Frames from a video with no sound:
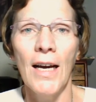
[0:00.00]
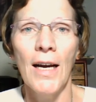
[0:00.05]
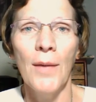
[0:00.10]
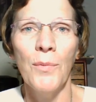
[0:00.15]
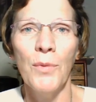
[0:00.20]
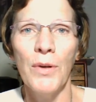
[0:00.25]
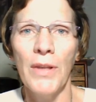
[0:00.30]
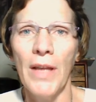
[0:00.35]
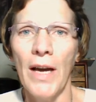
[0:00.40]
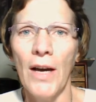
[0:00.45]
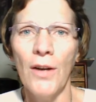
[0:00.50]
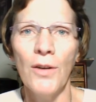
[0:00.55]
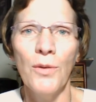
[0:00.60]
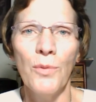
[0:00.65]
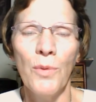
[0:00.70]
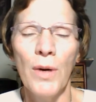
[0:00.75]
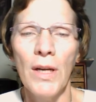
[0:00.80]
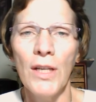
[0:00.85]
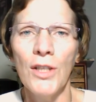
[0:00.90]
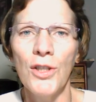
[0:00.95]
With how to
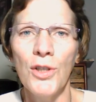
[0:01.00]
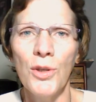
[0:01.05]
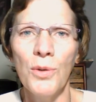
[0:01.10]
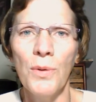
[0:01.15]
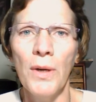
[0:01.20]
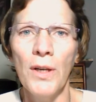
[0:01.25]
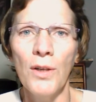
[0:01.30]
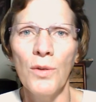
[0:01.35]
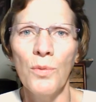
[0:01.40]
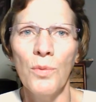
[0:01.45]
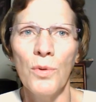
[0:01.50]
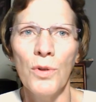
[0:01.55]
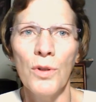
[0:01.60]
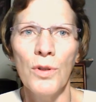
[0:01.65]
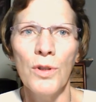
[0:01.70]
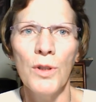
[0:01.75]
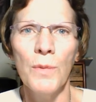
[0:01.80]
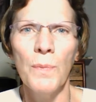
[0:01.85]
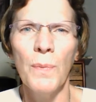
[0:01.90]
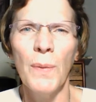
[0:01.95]
write 200
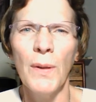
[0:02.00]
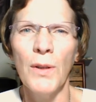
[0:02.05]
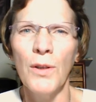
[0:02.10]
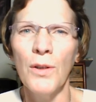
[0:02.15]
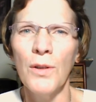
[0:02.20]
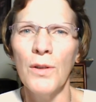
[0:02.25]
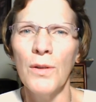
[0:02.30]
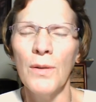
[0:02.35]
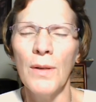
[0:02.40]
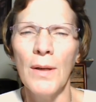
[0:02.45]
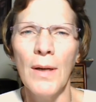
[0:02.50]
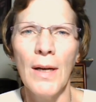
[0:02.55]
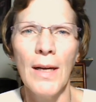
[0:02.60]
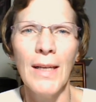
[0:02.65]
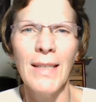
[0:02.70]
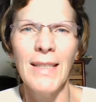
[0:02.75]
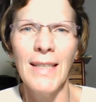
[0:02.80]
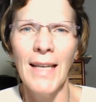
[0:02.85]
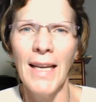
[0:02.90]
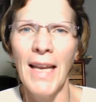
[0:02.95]
words, but they're
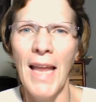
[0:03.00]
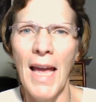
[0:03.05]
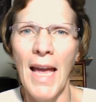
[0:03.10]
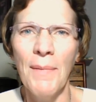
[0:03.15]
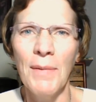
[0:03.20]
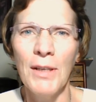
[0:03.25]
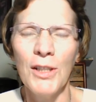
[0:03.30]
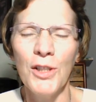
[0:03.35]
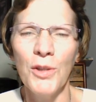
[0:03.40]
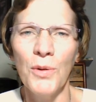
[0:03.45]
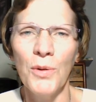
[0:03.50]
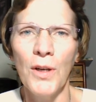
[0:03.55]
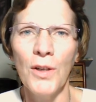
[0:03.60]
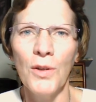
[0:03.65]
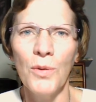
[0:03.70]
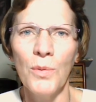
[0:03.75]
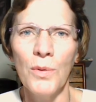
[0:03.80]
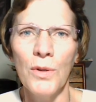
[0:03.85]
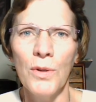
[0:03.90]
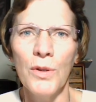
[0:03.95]
dynamic
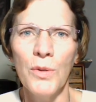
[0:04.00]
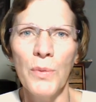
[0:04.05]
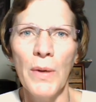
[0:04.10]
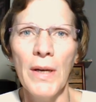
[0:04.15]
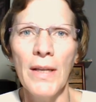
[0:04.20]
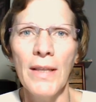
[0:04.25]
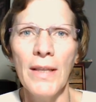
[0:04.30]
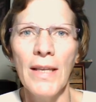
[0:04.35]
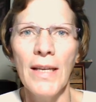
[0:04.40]
200 words, right?